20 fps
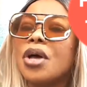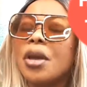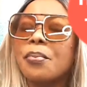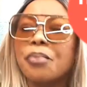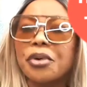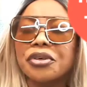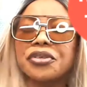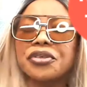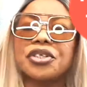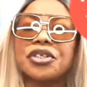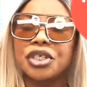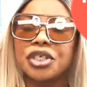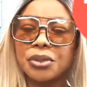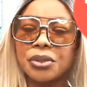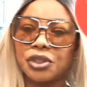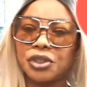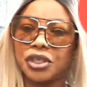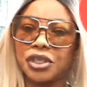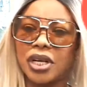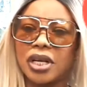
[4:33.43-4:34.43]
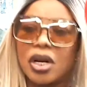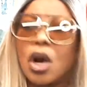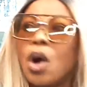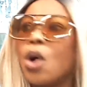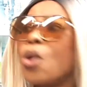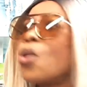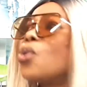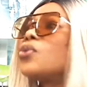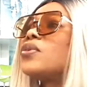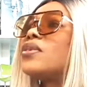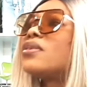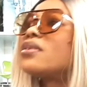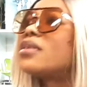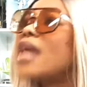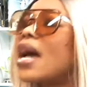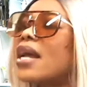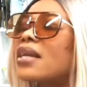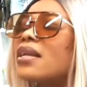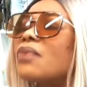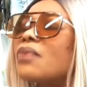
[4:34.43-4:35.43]
prostitution, who
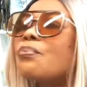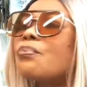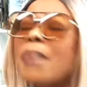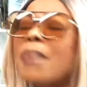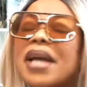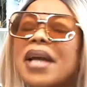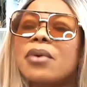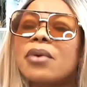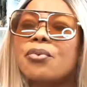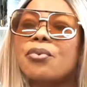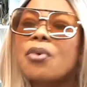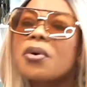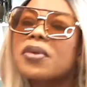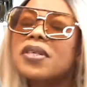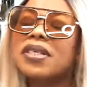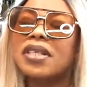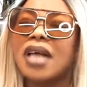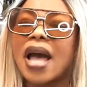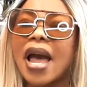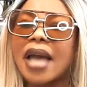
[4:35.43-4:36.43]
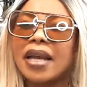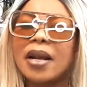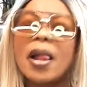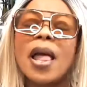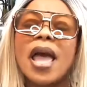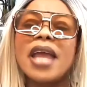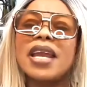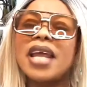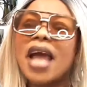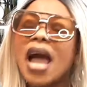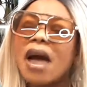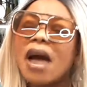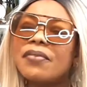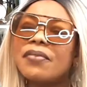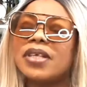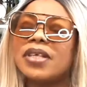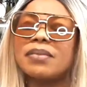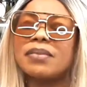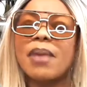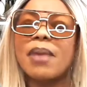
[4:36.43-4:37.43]
stand by the roadside and they have
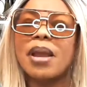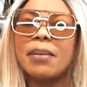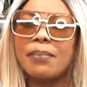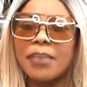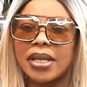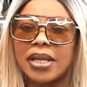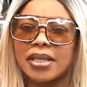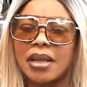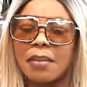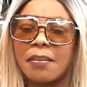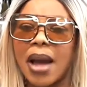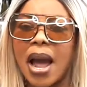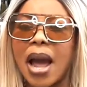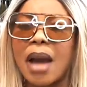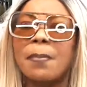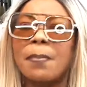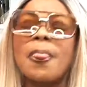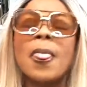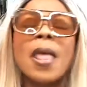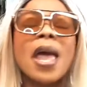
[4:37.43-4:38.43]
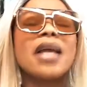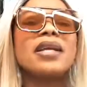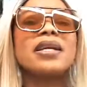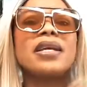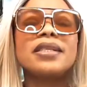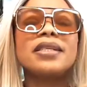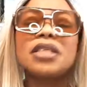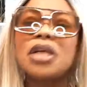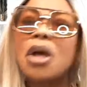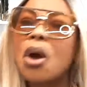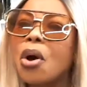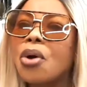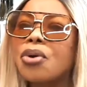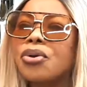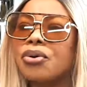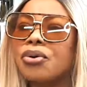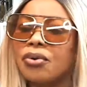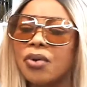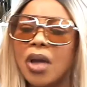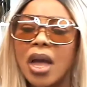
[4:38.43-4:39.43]
this men pick them up, and they tell
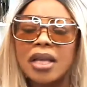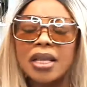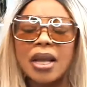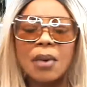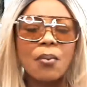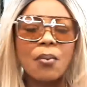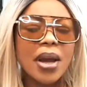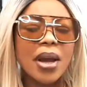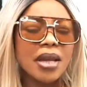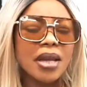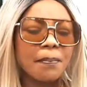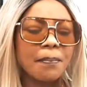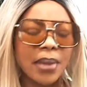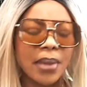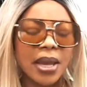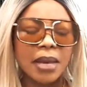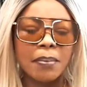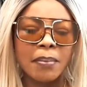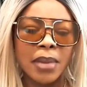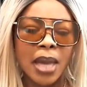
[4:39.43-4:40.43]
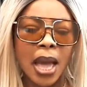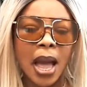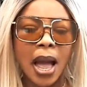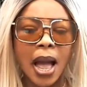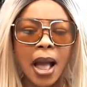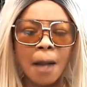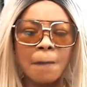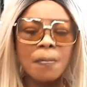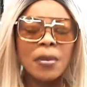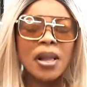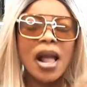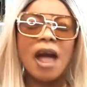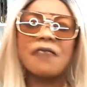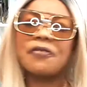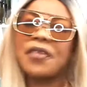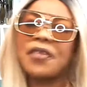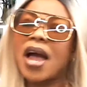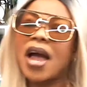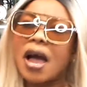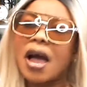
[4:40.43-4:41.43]
you that when they pick me up
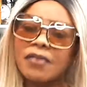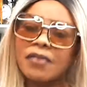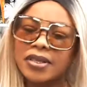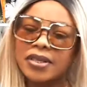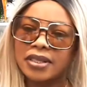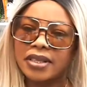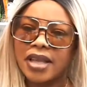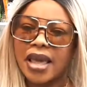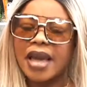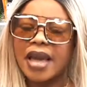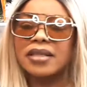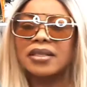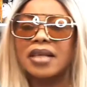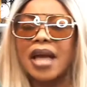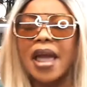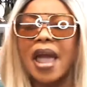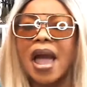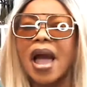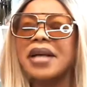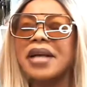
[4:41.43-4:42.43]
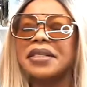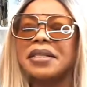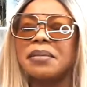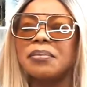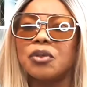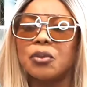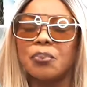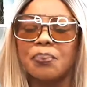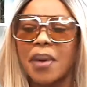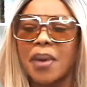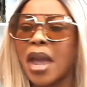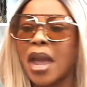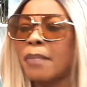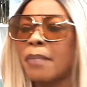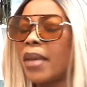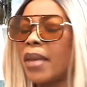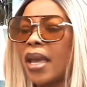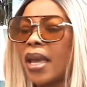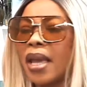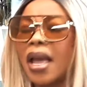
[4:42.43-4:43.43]
after having sex, I ask him to pay
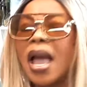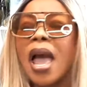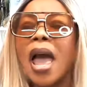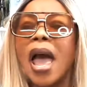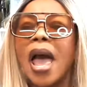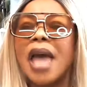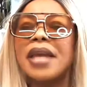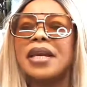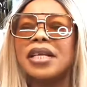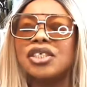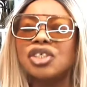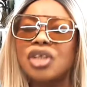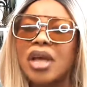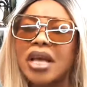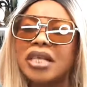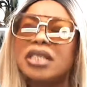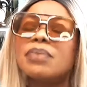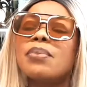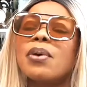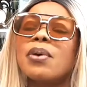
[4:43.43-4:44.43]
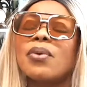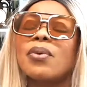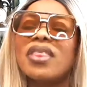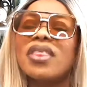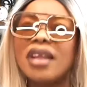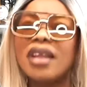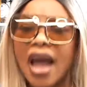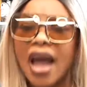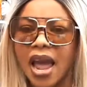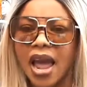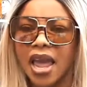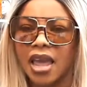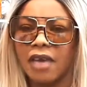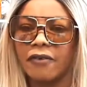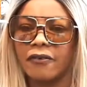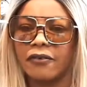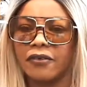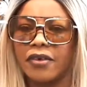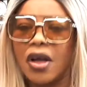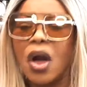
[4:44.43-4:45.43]
me, and they chase me with
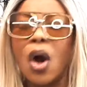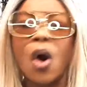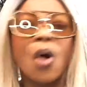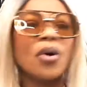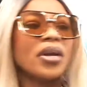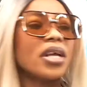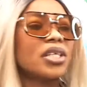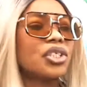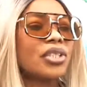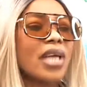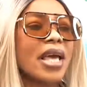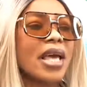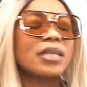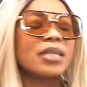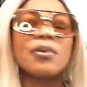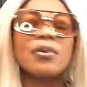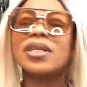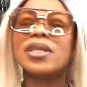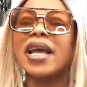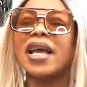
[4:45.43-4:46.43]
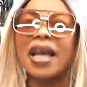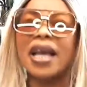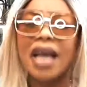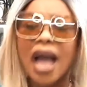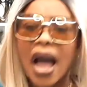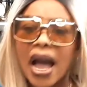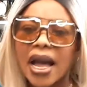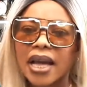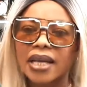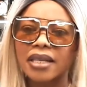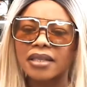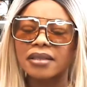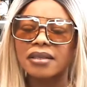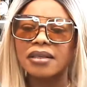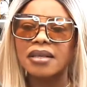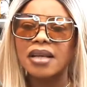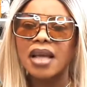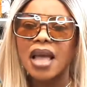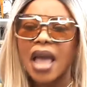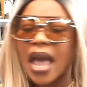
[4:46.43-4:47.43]
knife or they chase me with a gun.
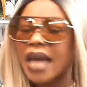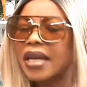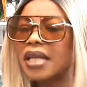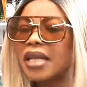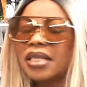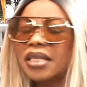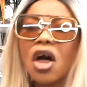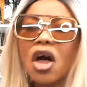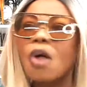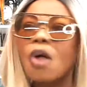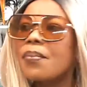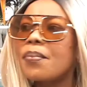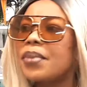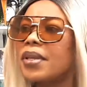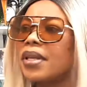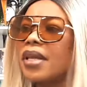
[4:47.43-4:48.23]
and they tell